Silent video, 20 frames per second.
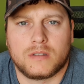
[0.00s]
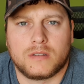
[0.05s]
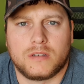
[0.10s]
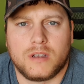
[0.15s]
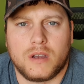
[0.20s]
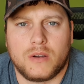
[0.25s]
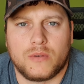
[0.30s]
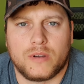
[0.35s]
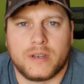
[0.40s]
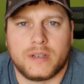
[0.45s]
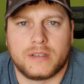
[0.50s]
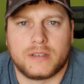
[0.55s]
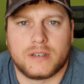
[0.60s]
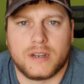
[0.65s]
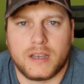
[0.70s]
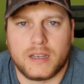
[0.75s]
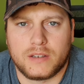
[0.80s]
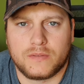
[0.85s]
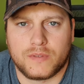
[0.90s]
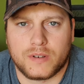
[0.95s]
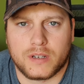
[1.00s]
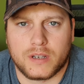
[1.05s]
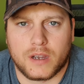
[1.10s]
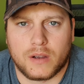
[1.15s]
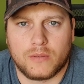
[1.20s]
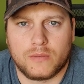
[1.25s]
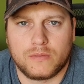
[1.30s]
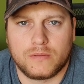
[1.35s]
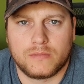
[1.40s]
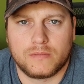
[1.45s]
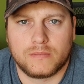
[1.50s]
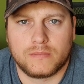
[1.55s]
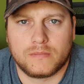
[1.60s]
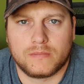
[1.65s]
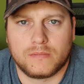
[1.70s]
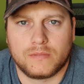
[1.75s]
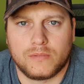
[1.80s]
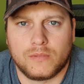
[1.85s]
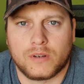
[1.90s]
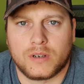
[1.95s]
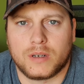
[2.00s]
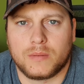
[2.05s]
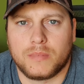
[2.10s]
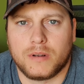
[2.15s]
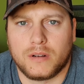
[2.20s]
So in today's video we're going